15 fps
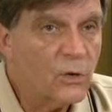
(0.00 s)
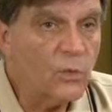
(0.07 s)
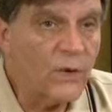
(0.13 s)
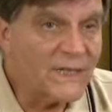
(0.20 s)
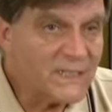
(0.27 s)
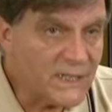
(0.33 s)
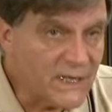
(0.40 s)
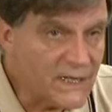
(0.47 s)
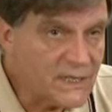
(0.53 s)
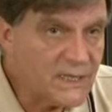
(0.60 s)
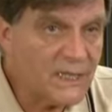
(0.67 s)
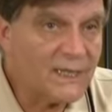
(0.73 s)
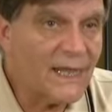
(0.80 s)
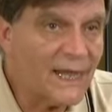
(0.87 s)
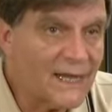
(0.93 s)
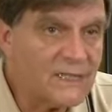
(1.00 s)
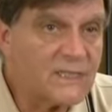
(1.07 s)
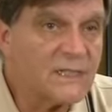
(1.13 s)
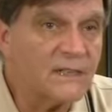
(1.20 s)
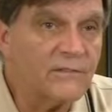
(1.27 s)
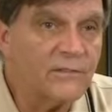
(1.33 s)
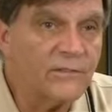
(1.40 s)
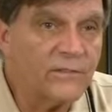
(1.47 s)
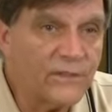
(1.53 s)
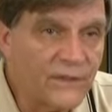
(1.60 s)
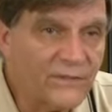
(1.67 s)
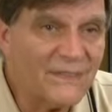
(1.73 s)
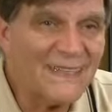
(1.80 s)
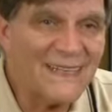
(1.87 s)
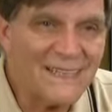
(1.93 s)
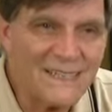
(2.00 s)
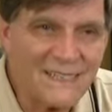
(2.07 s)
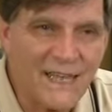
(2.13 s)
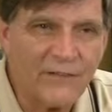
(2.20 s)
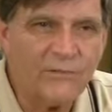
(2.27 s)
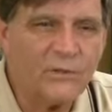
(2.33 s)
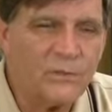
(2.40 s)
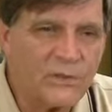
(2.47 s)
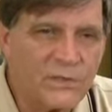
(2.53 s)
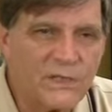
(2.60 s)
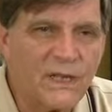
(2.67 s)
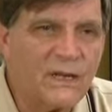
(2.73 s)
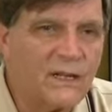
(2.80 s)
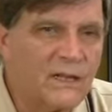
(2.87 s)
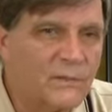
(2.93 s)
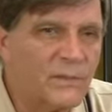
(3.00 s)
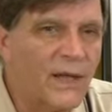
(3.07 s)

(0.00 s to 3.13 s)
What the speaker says: which is the case in 57% of the